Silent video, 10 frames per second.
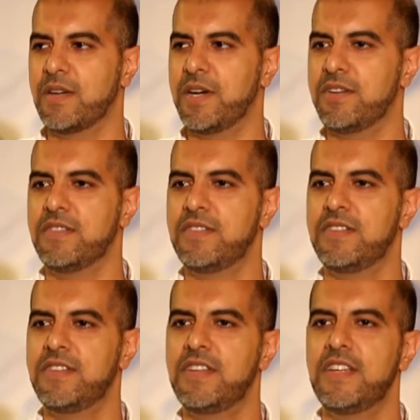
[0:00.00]
about.
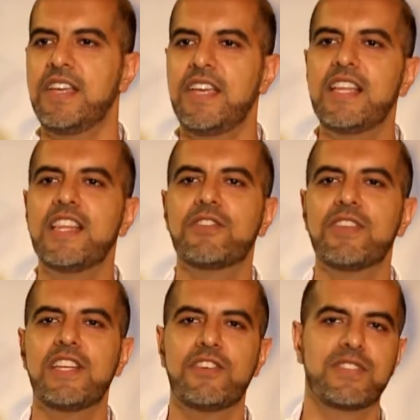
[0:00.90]
He
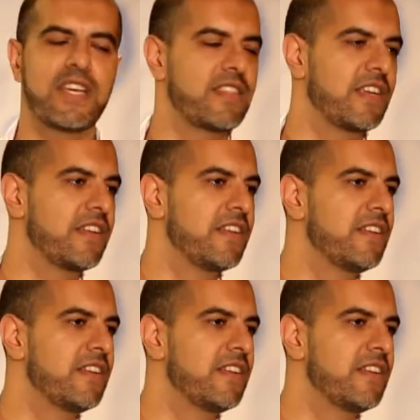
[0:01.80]
literally knows nothing.